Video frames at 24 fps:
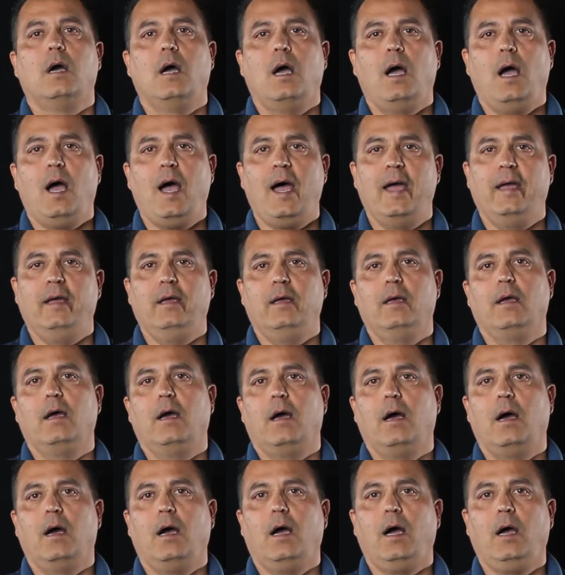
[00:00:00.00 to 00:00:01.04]
Hi,
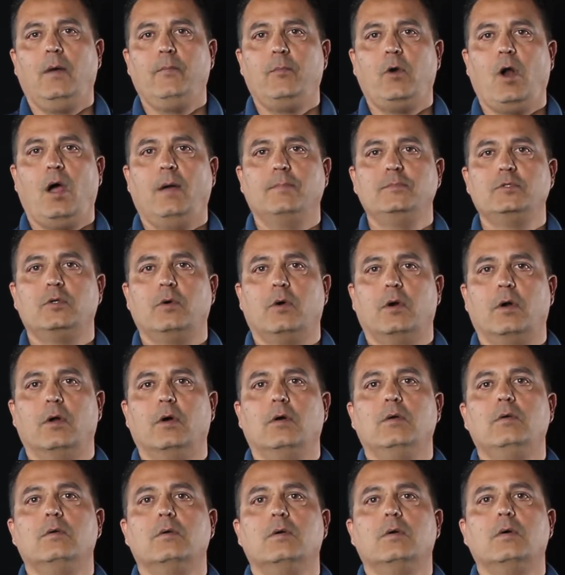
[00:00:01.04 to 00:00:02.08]
I'm Rob Toro.
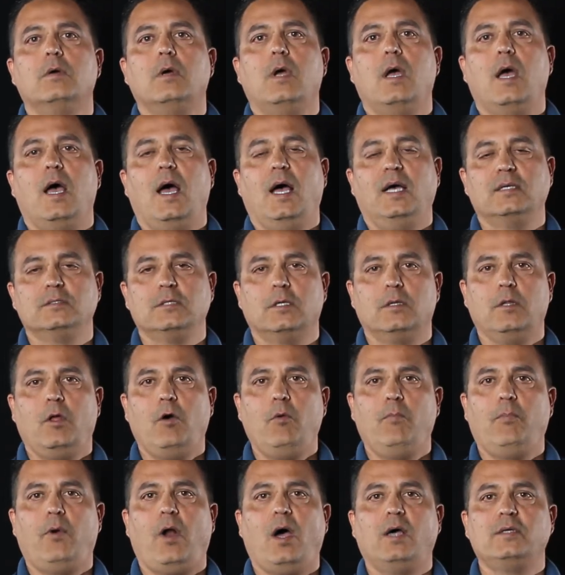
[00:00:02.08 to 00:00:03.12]
As a
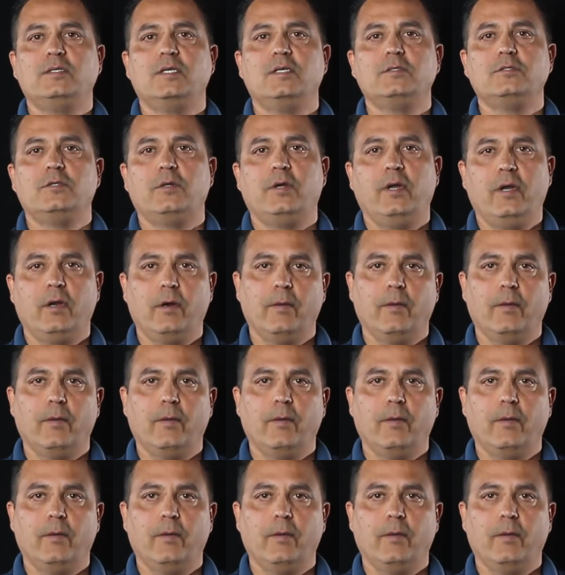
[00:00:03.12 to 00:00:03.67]
loan processor here